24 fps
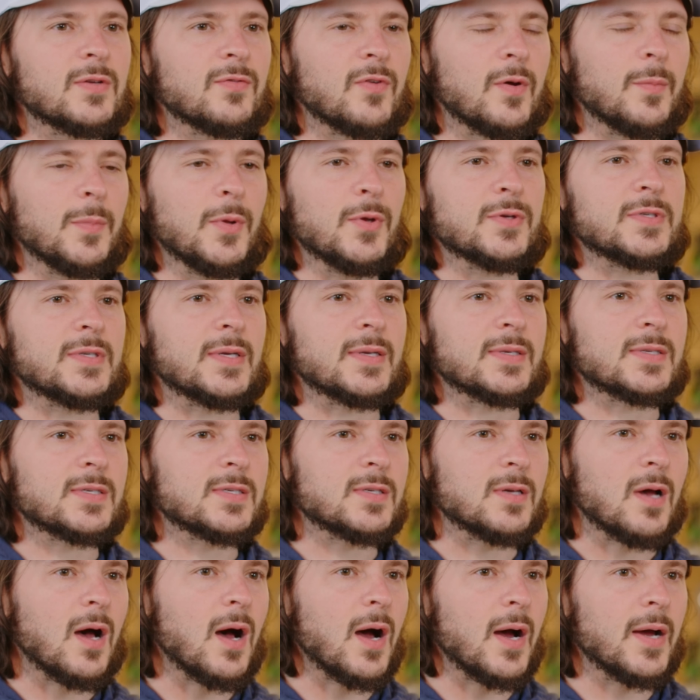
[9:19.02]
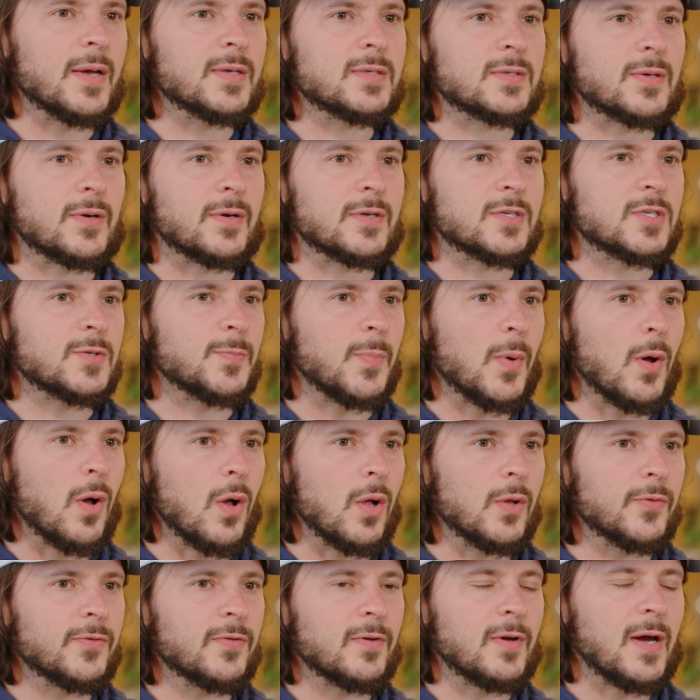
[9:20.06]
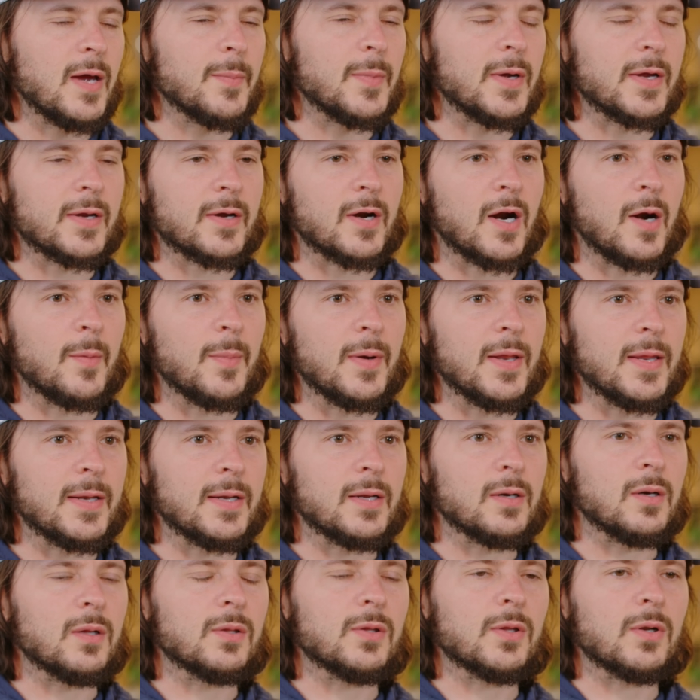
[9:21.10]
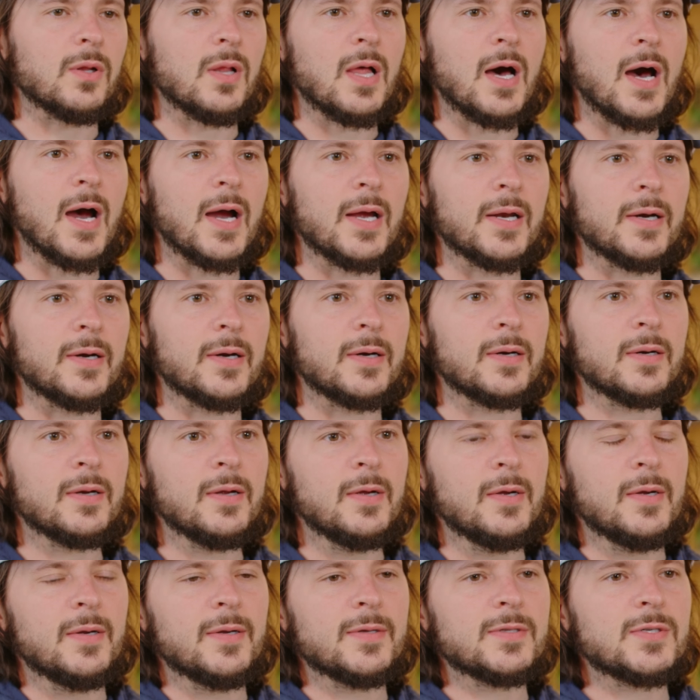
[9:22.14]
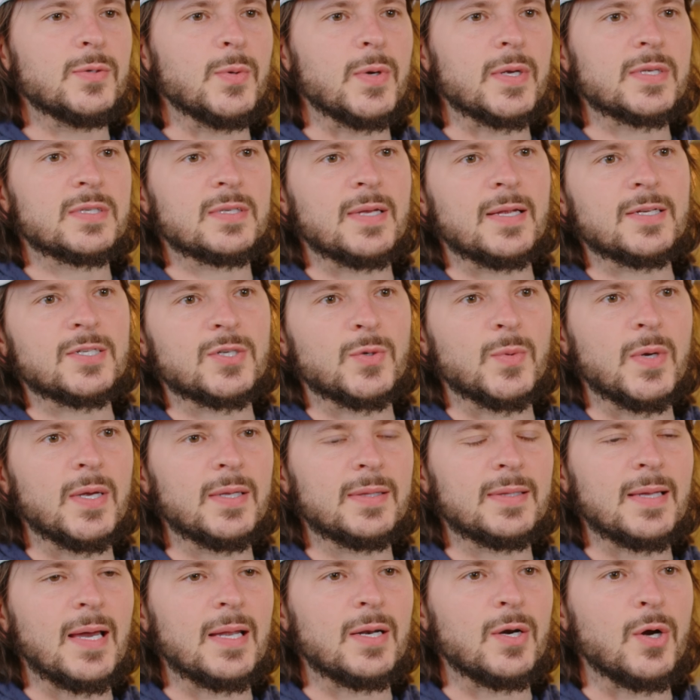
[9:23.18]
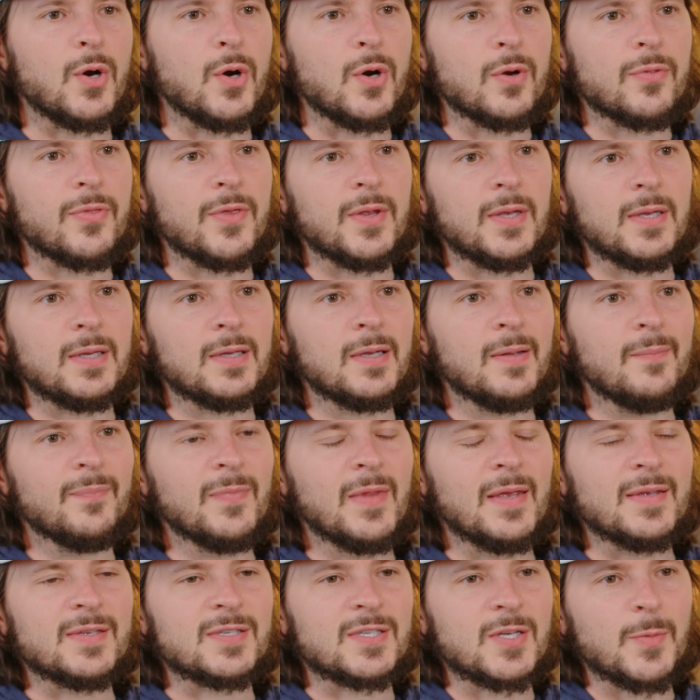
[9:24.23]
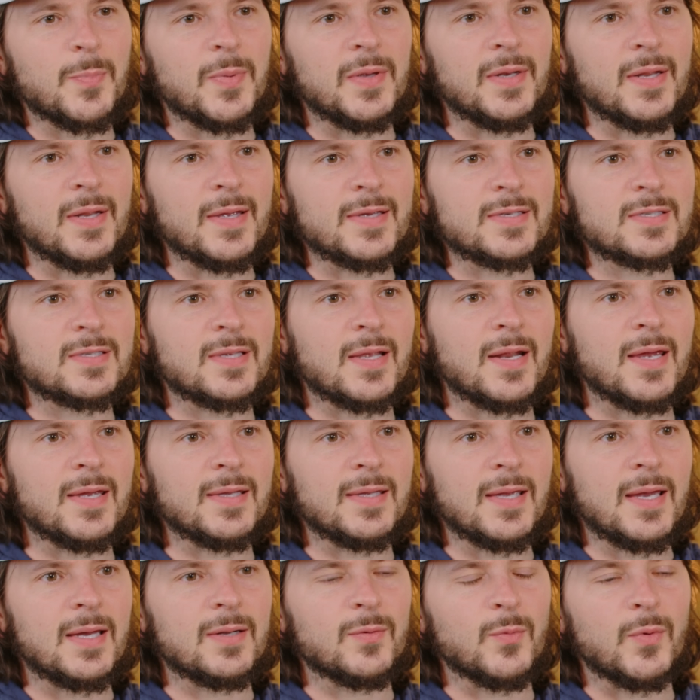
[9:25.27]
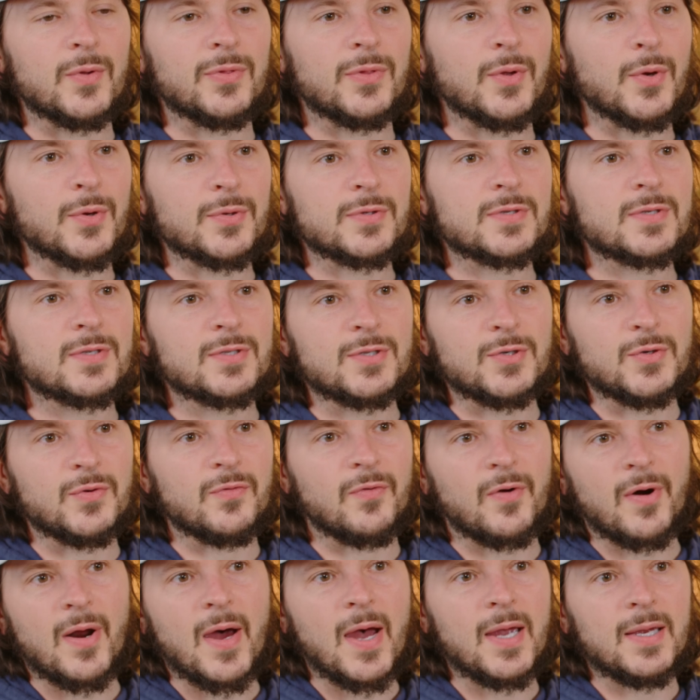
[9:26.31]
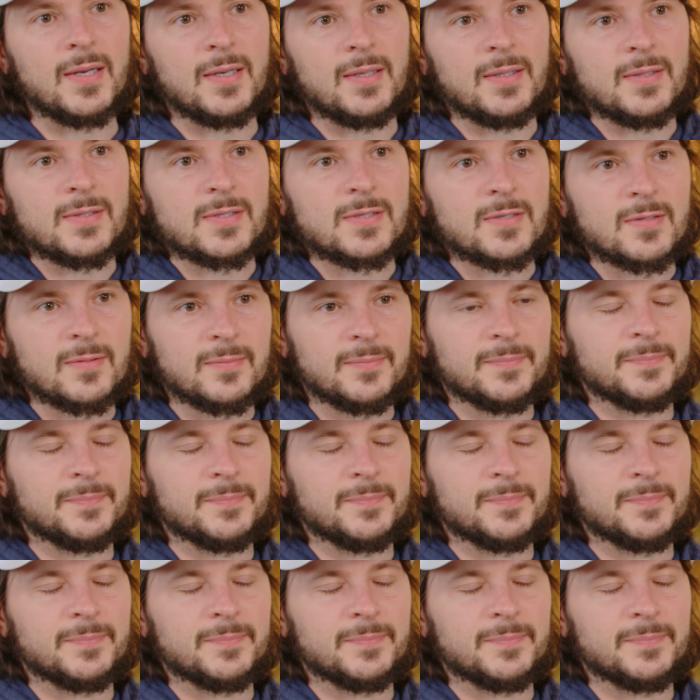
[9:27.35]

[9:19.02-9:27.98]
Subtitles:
if I'm using Saaz or Spalt, I might carbonate it a little higher to accentuate that earthy zippiness that I get with those two varieties.